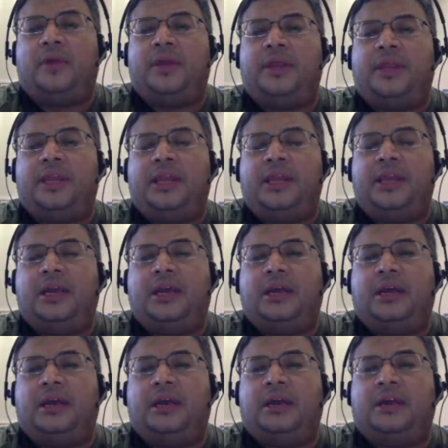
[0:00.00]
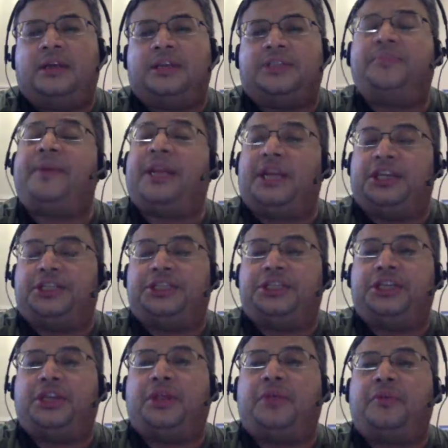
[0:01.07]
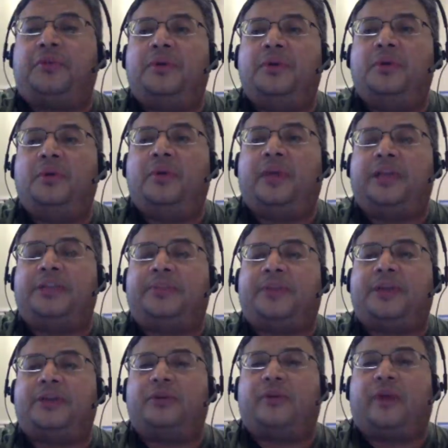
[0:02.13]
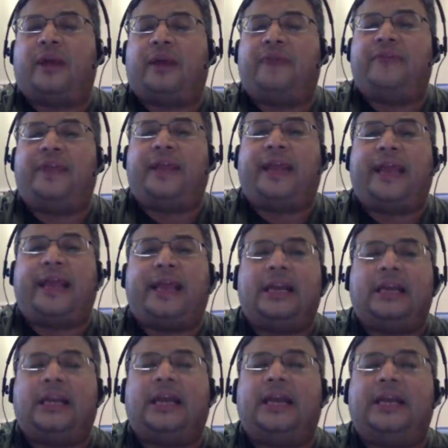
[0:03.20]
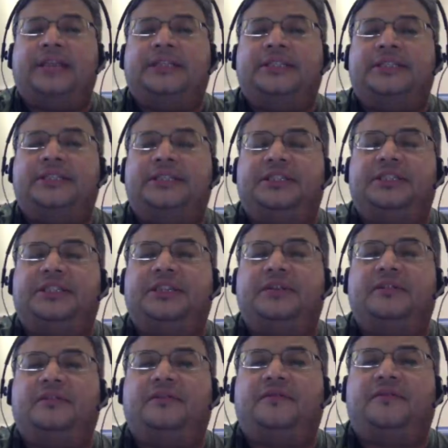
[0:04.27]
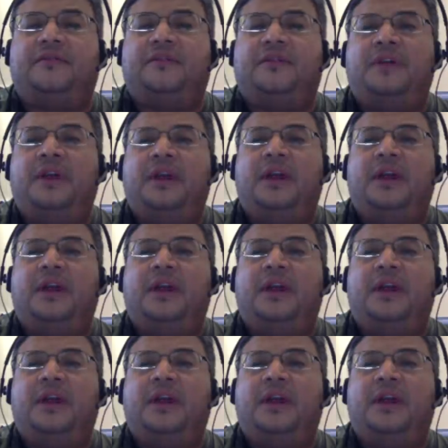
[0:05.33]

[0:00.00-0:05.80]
the speech through a spectrograph that analyzes the signal for